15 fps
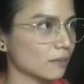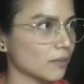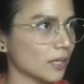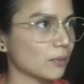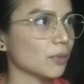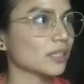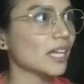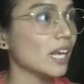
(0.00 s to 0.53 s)

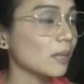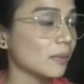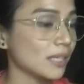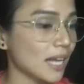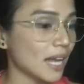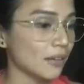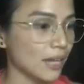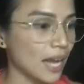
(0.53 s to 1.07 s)
were telling me
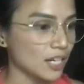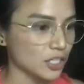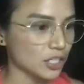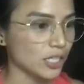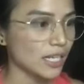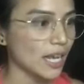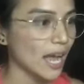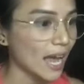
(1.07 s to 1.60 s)
that I
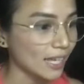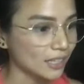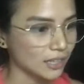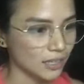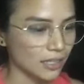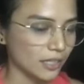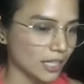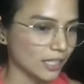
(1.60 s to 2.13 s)
actually had
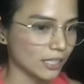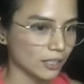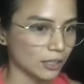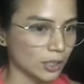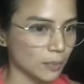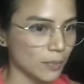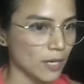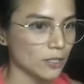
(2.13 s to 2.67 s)
clinical
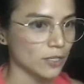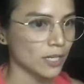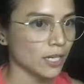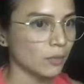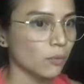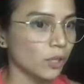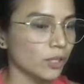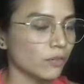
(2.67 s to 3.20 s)
depression,
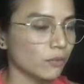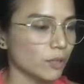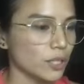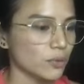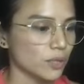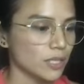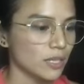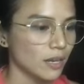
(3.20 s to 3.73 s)
and one of which
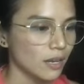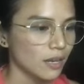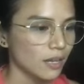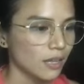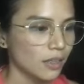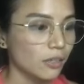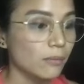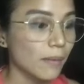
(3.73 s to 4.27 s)
was
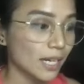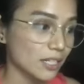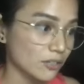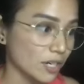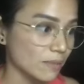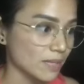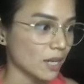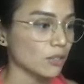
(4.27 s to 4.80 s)
through my
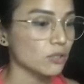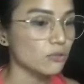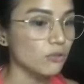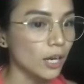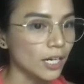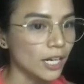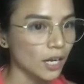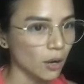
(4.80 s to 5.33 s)
dreams. I was
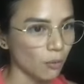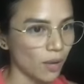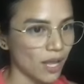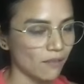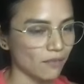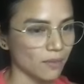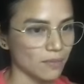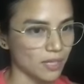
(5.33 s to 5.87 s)
running away
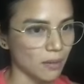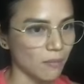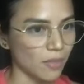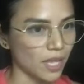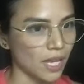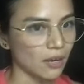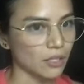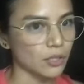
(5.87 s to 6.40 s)
from
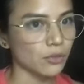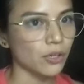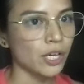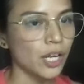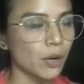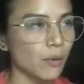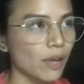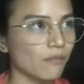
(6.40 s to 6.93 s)
something. I was
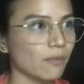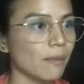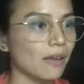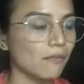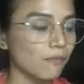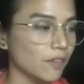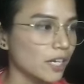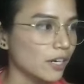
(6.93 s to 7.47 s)
running away from my
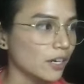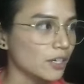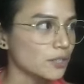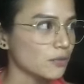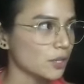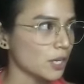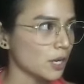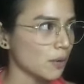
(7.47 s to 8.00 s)
fears,
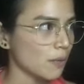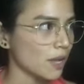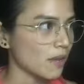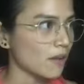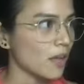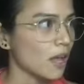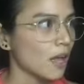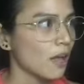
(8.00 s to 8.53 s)
running away
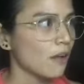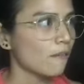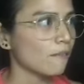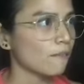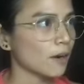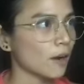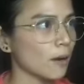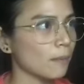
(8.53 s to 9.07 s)

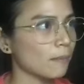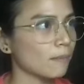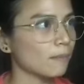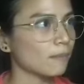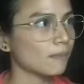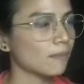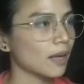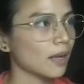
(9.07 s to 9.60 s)
from
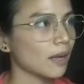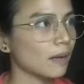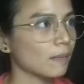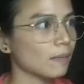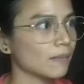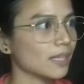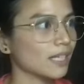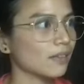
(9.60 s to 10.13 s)

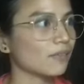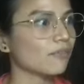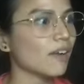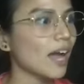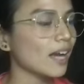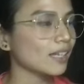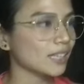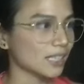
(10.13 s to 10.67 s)
that
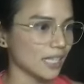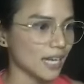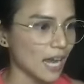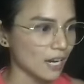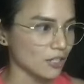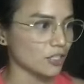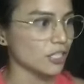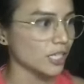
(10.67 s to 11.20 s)
fact that I
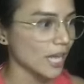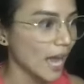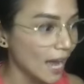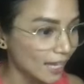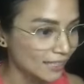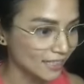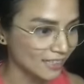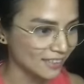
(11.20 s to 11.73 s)
actually
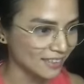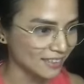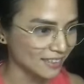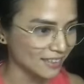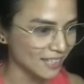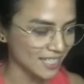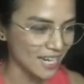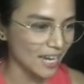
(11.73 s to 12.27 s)
had it.
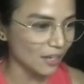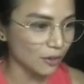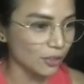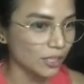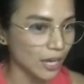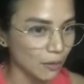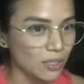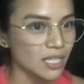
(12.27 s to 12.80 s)
Because
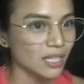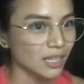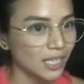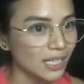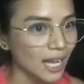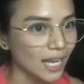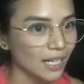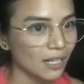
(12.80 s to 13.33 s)
I was in
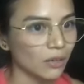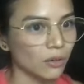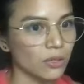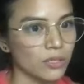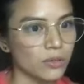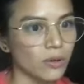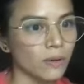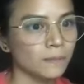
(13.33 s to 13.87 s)
denial
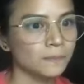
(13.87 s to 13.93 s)
also.